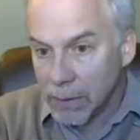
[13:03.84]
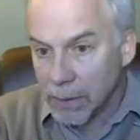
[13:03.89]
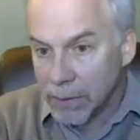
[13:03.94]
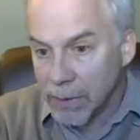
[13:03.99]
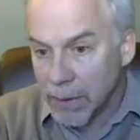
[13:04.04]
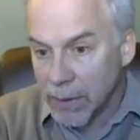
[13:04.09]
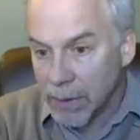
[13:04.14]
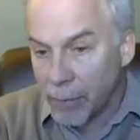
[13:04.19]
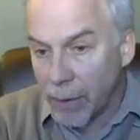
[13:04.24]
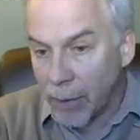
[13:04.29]

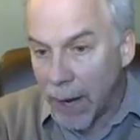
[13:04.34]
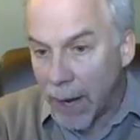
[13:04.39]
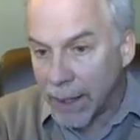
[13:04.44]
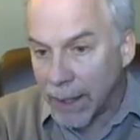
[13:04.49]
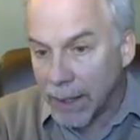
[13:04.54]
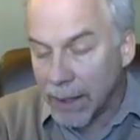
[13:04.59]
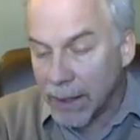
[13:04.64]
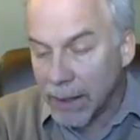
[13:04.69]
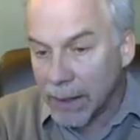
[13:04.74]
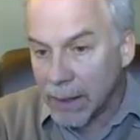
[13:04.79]
to the
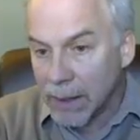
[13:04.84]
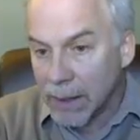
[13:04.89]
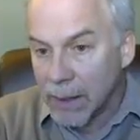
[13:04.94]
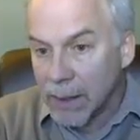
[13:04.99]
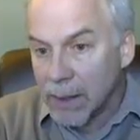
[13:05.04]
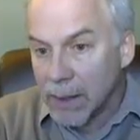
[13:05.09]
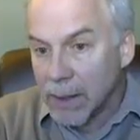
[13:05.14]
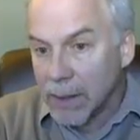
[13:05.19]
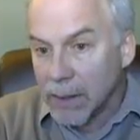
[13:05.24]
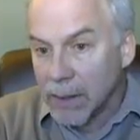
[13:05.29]
bracket,
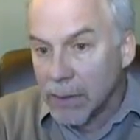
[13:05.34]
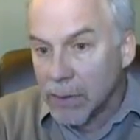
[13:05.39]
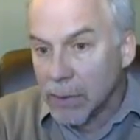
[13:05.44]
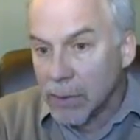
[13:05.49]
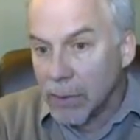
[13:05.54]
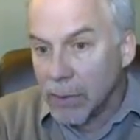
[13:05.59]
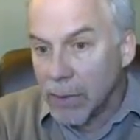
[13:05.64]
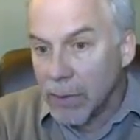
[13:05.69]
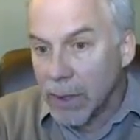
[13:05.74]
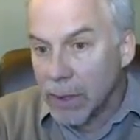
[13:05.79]
so
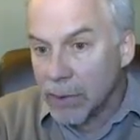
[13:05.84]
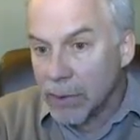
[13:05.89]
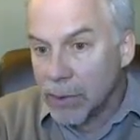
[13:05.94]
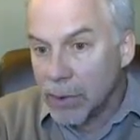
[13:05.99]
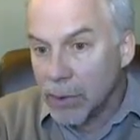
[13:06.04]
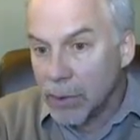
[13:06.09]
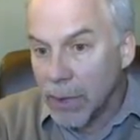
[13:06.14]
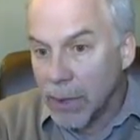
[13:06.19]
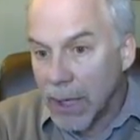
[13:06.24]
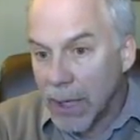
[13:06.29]
you get
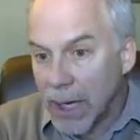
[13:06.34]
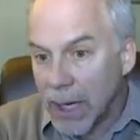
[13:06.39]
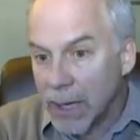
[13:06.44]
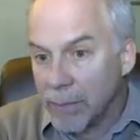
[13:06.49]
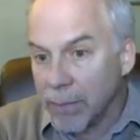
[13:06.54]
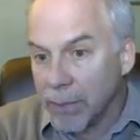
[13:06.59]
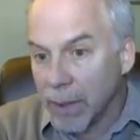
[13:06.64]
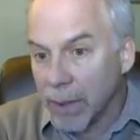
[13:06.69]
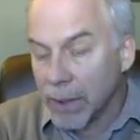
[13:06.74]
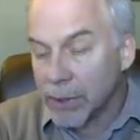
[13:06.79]

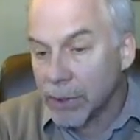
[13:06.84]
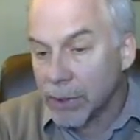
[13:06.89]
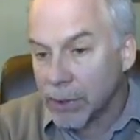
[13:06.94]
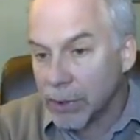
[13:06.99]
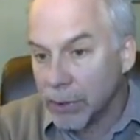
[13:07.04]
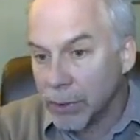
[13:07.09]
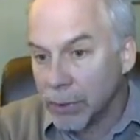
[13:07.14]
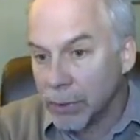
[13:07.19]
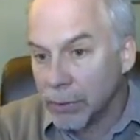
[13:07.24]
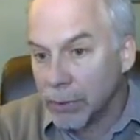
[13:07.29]
2k plus
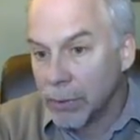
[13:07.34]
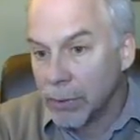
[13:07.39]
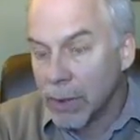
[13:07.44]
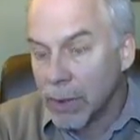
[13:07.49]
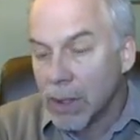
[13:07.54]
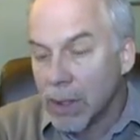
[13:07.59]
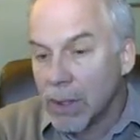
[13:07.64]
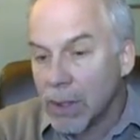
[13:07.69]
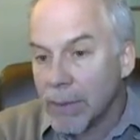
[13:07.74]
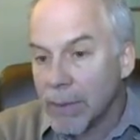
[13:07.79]
2,
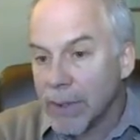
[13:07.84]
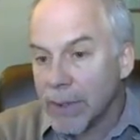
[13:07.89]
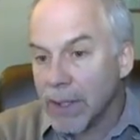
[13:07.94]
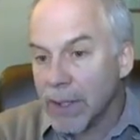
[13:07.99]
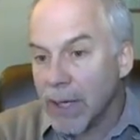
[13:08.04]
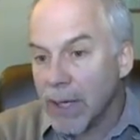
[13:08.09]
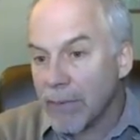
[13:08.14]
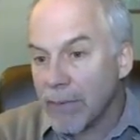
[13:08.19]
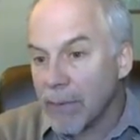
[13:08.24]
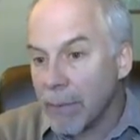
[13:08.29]
but
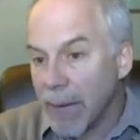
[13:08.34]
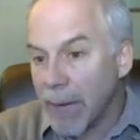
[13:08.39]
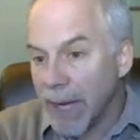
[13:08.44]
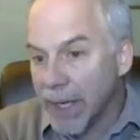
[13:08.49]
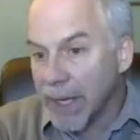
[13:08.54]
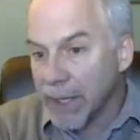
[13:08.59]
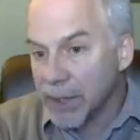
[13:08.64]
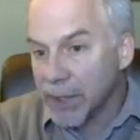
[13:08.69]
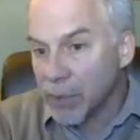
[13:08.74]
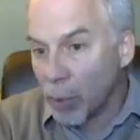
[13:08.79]
then you have the
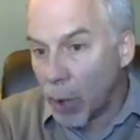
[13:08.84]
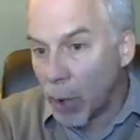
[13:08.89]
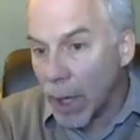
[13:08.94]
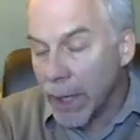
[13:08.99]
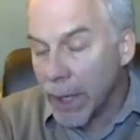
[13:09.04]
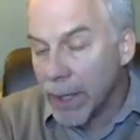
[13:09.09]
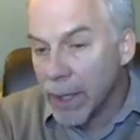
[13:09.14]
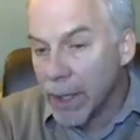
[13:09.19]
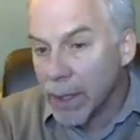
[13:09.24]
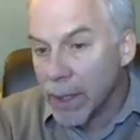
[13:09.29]
minus
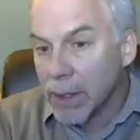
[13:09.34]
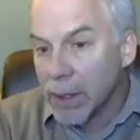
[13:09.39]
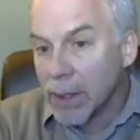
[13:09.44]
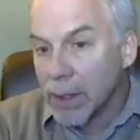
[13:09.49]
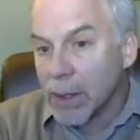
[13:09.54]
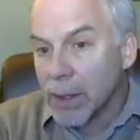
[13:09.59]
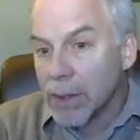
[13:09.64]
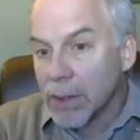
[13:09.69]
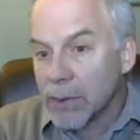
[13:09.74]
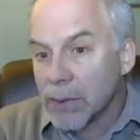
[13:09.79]
1.
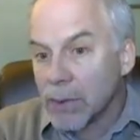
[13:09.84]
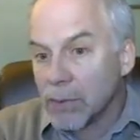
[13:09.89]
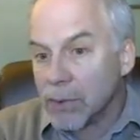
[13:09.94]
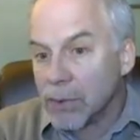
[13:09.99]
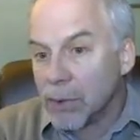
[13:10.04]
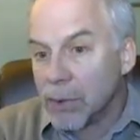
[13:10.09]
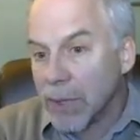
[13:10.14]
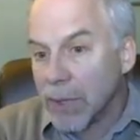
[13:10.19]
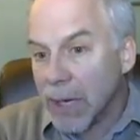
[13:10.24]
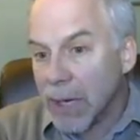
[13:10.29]
So
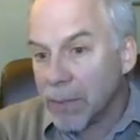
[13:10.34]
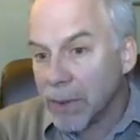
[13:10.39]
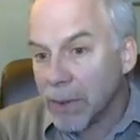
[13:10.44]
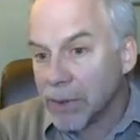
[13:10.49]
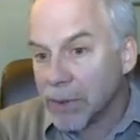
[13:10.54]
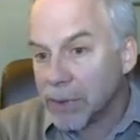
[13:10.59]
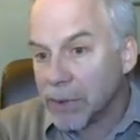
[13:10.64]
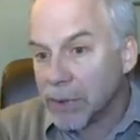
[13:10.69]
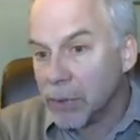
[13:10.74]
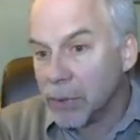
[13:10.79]
2k
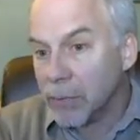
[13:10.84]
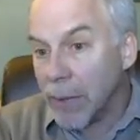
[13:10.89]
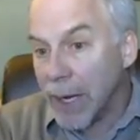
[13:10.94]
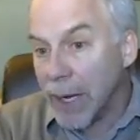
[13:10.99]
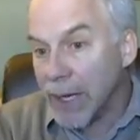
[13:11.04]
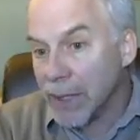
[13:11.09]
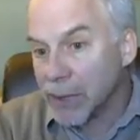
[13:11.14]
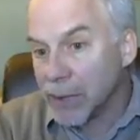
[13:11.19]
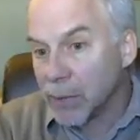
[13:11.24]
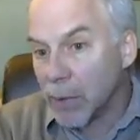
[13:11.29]
plus 2
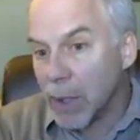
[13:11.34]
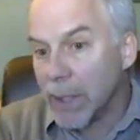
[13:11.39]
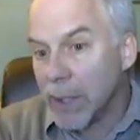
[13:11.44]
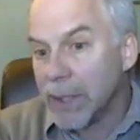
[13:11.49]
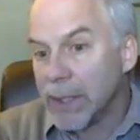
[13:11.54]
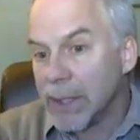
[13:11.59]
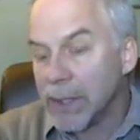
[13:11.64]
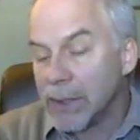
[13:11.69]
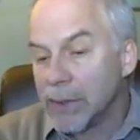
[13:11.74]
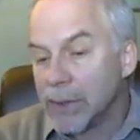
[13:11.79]
minus
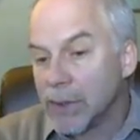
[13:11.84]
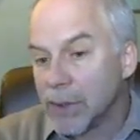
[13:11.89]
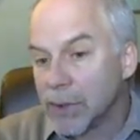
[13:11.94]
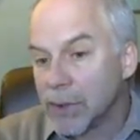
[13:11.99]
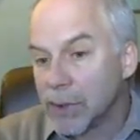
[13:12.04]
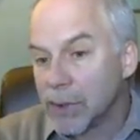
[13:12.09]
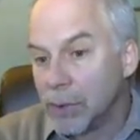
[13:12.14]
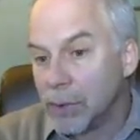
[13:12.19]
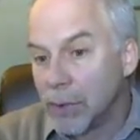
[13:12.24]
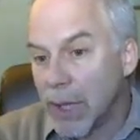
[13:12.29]
1 is
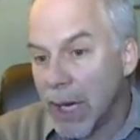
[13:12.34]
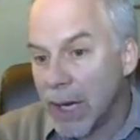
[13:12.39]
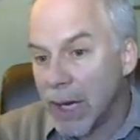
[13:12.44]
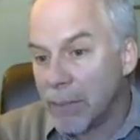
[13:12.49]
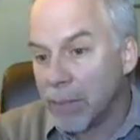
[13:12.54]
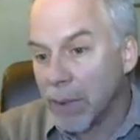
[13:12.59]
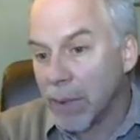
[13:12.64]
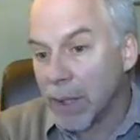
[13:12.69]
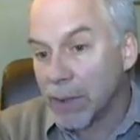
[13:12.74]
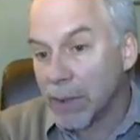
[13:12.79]
just
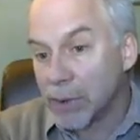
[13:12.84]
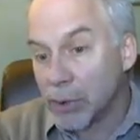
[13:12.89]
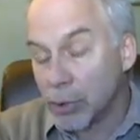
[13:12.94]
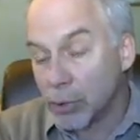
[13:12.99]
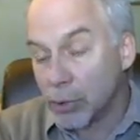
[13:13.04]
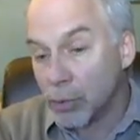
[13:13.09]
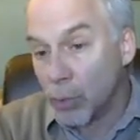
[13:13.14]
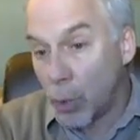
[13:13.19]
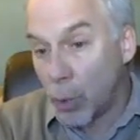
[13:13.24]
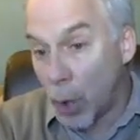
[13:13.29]
2k plus
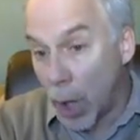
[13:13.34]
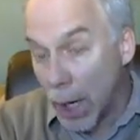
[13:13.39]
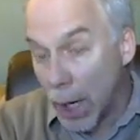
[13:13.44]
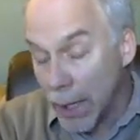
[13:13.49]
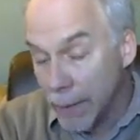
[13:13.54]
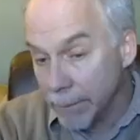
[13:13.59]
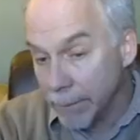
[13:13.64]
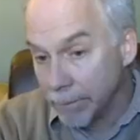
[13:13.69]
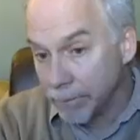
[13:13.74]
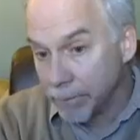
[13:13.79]

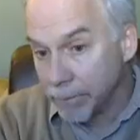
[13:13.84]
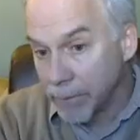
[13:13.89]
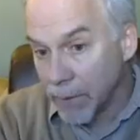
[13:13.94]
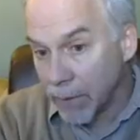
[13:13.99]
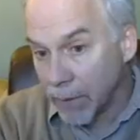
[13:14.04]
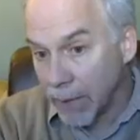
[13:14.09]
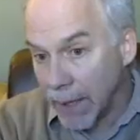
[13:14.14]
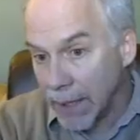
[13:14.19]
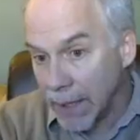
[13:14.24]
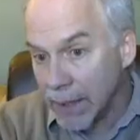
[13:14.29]
1.
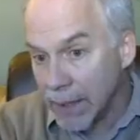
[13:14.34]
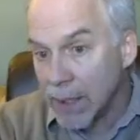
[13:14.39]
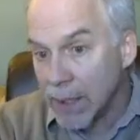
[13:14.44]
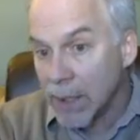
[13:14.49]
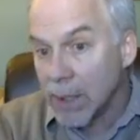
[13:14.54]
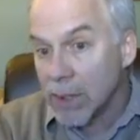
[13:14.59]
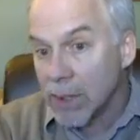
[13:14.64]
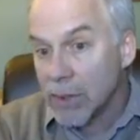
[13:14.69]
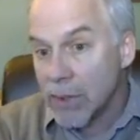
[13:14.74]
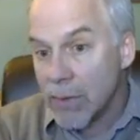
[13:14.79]
All right.
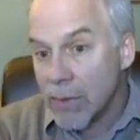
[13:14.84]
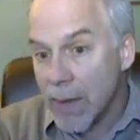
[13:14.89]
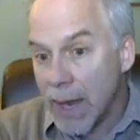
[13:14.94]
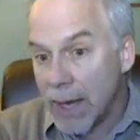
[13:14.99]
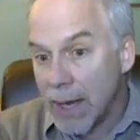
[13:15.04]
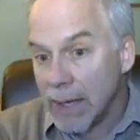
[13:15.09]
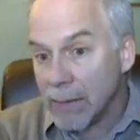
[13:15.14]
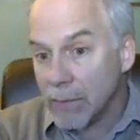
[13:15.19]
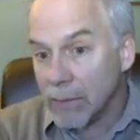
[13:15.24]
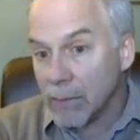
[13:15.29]
So
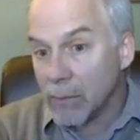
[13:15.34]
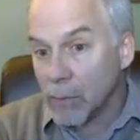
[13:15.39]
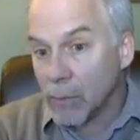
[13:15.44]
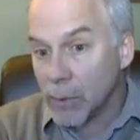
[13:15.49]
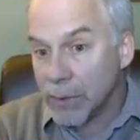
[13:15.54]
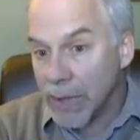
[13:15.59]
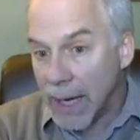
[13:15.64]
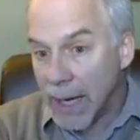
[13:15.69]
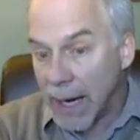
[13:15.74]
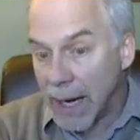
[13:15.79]
that
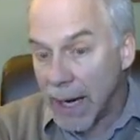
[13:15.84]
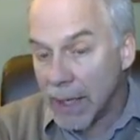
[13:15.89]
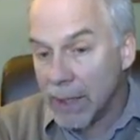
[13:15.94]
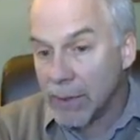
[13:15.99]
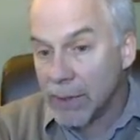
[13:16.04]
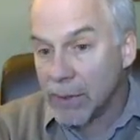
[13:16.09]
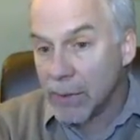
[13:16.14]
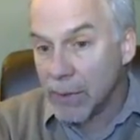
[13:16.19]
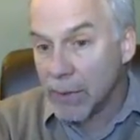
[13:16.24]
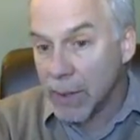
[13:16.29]
was
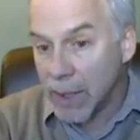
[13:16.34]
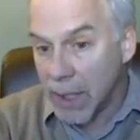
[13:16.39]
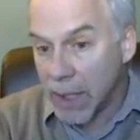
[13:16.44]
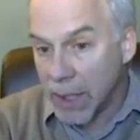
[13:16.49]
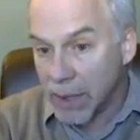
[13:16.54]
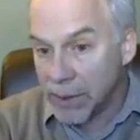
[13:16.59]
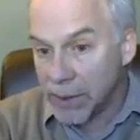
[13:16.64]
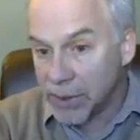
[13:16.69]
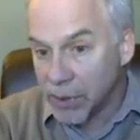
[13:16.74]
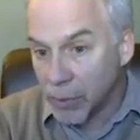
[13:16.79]
added to the
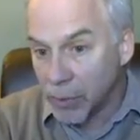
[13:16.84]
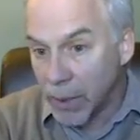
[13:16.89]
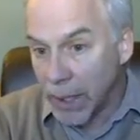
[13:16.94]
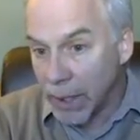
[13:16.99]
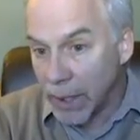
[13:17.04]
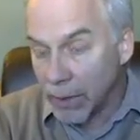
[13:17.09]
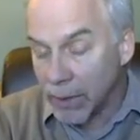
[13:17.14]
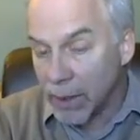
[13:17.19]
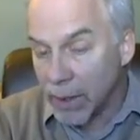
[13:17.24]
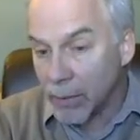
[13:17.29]
k
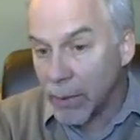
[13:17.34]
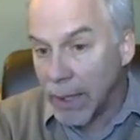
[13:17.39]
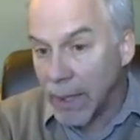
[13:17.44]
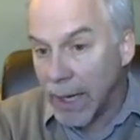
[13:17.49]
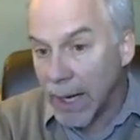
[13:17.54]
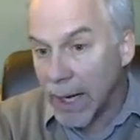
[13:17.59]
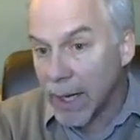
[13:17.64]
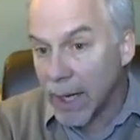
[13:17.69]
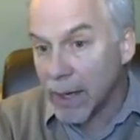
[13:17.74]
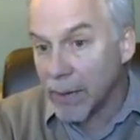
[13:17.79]
squared that we
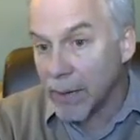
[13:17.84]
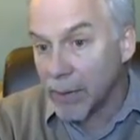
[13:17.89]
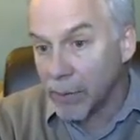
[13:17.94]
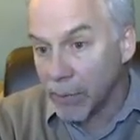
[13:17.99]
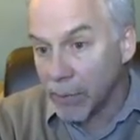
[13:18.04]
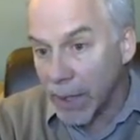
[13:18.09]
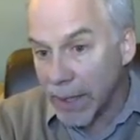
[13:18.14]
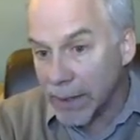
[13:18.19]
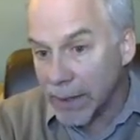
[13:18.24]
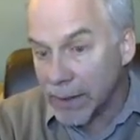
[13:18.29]
had on the
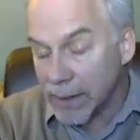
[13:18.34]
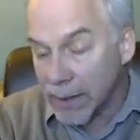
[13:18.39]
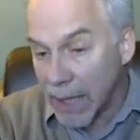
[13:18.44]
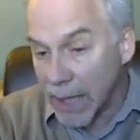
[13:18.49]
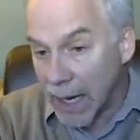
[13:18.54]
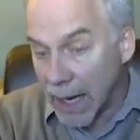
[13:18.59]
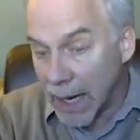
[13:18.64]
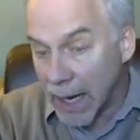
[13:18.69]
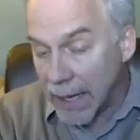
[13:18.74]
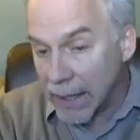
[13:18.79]
right
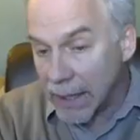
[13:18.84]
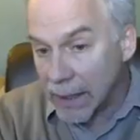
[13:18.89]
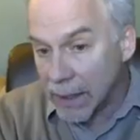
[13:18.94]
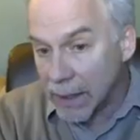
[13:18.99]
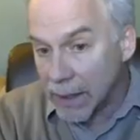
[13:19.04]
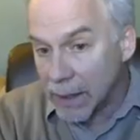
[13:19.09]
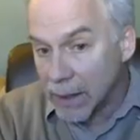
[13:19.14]
side.